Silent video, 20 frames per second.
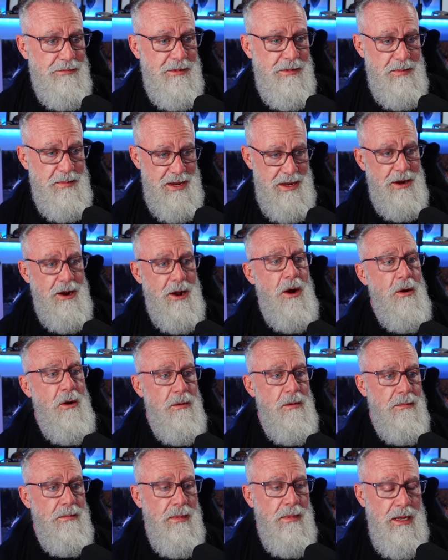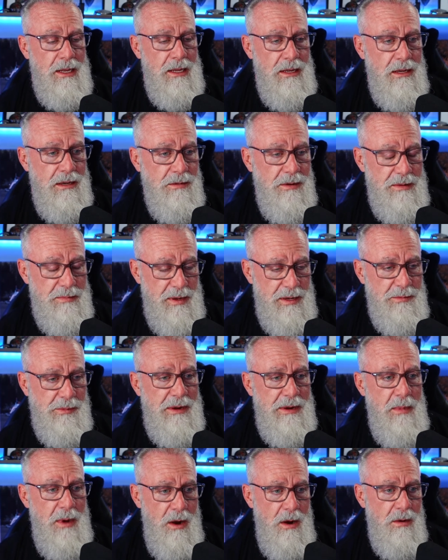We've been at home, we've been
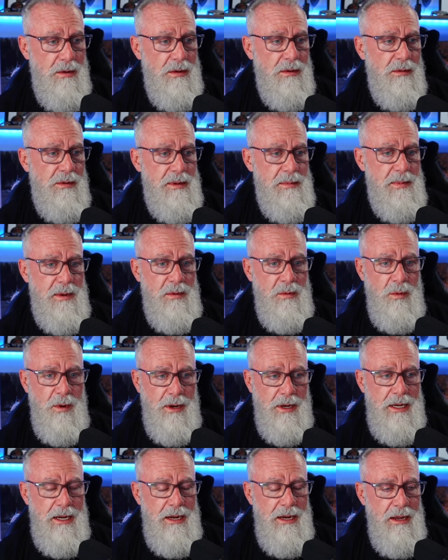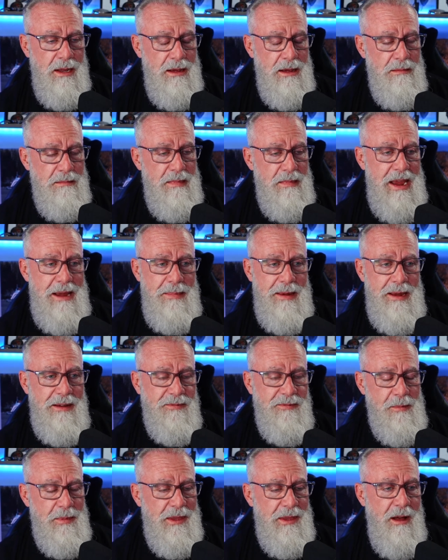remote, we've been working maybe
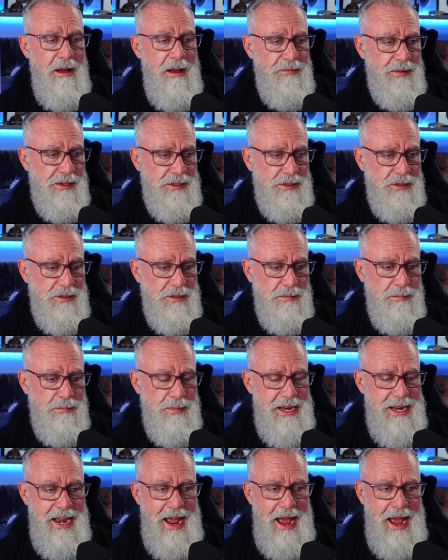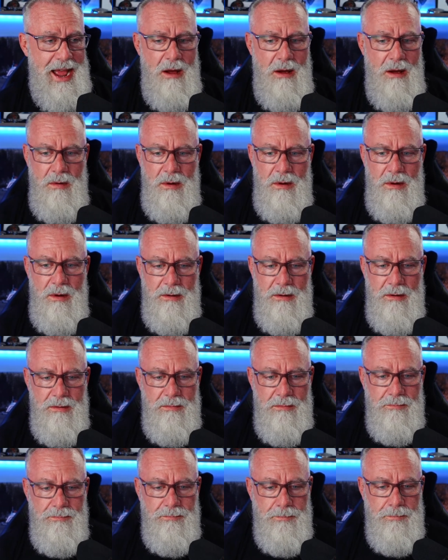from the office, but now
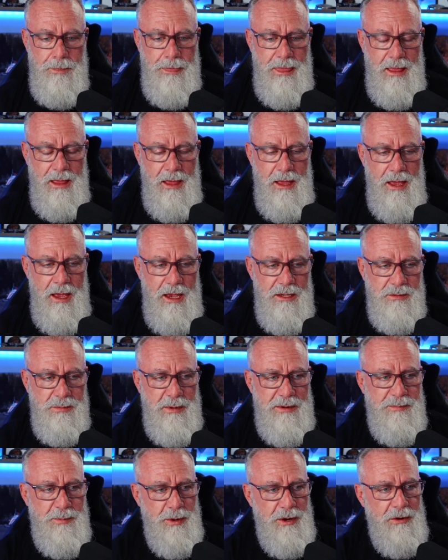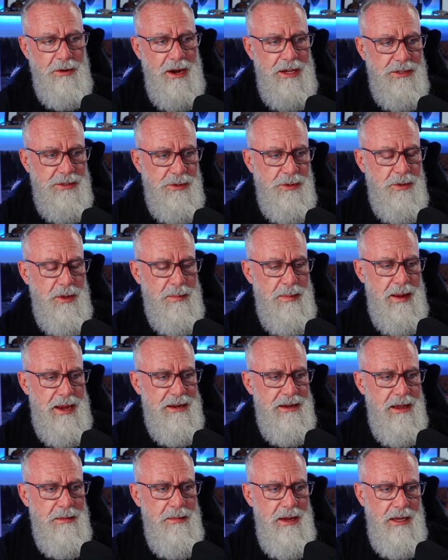as we've progressed through the
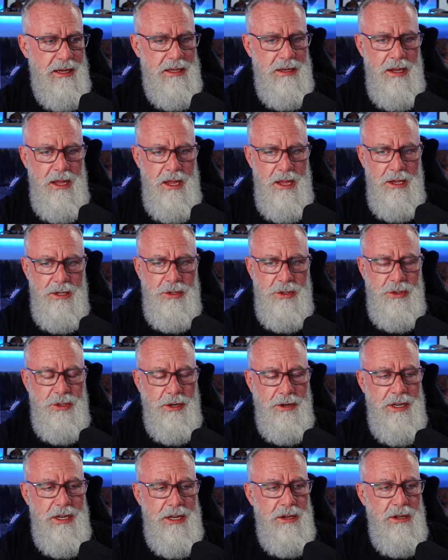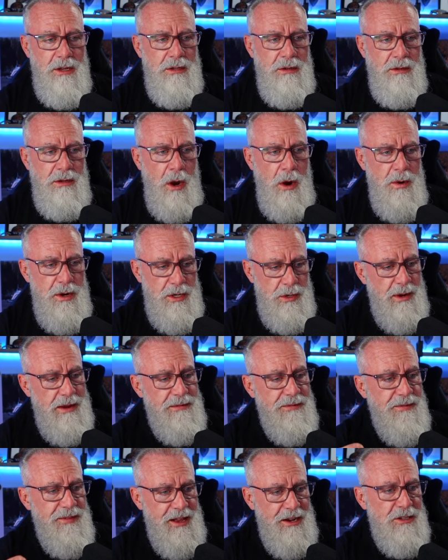pandemic and starting to go into a
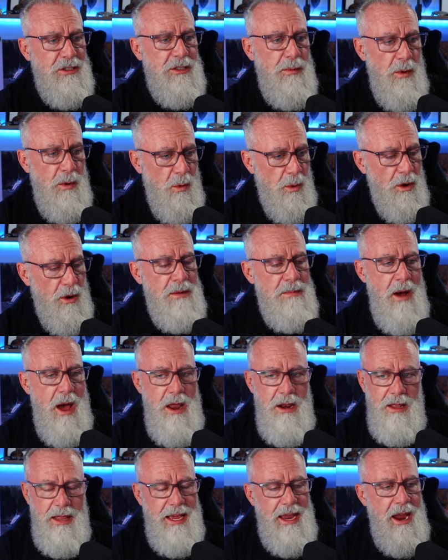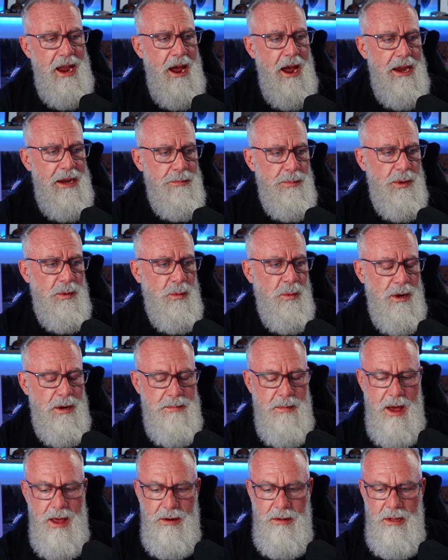flexible work model, a hybrid work
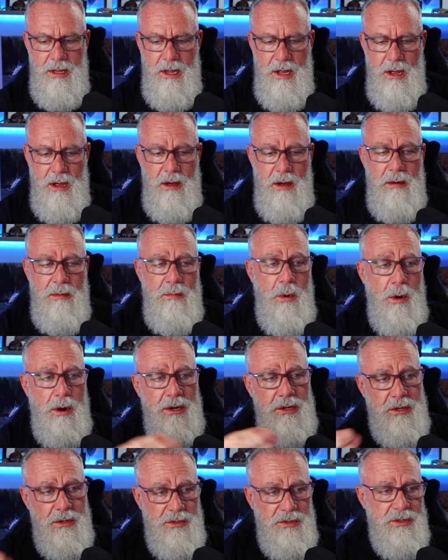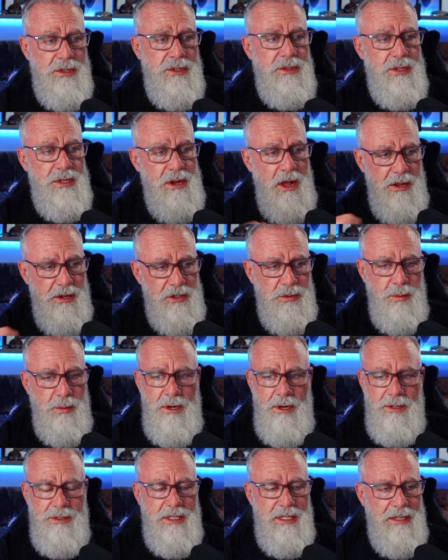model, more users and knowledge
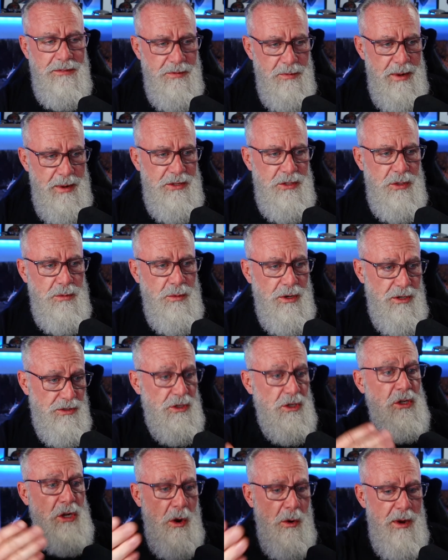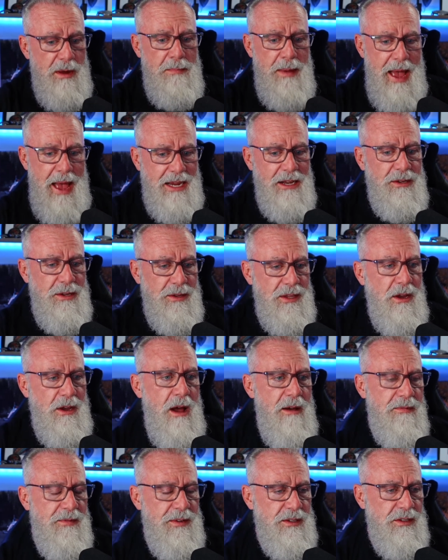workers and information workers are going back into the
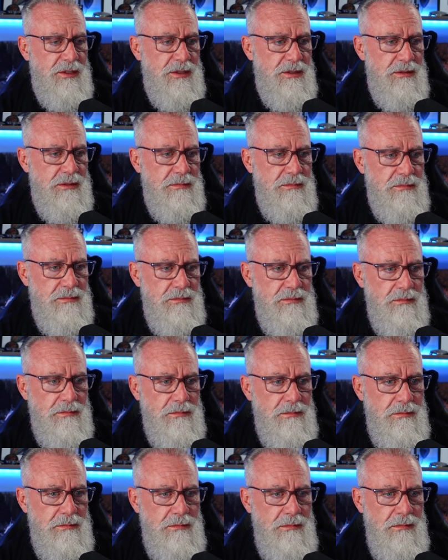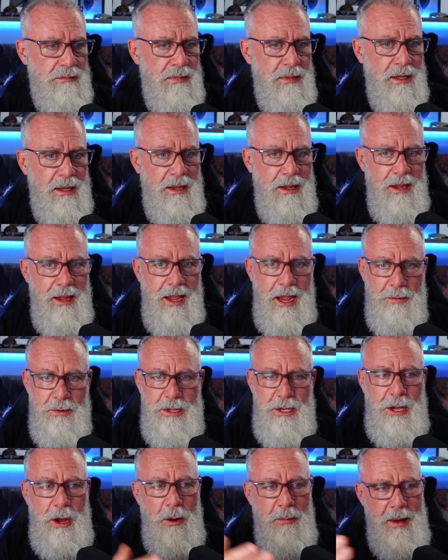office. And when
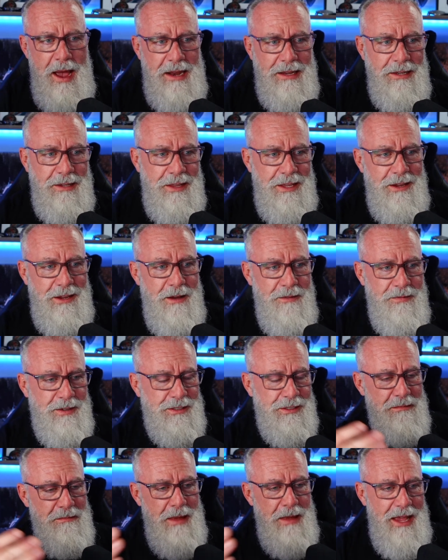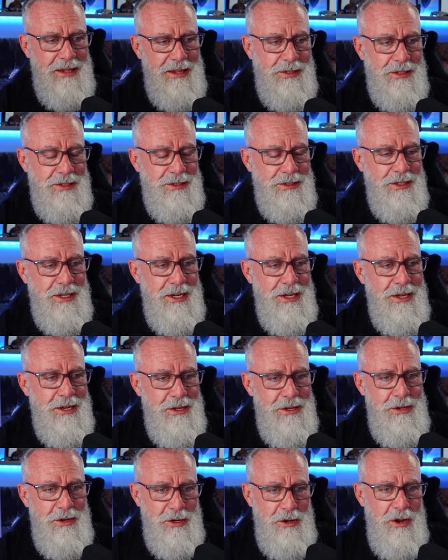you go back to the office in masses,
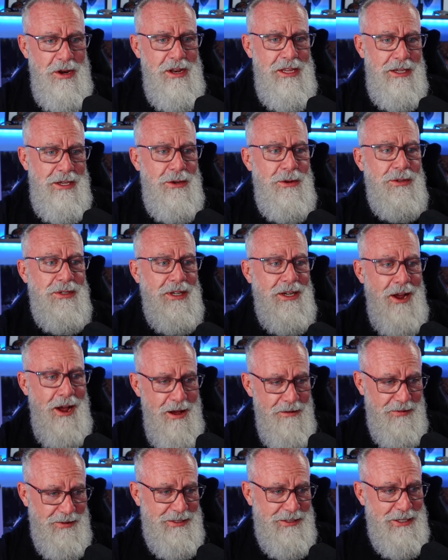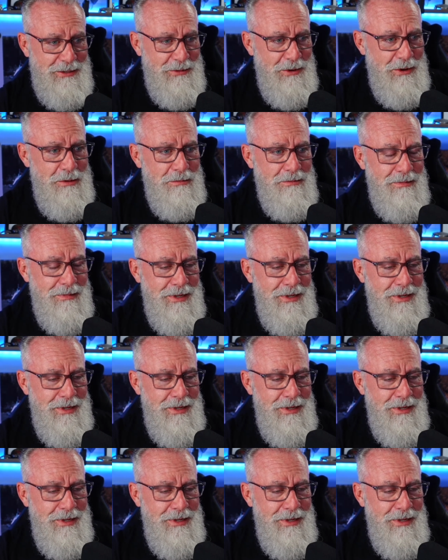you're going to use a conferencing room.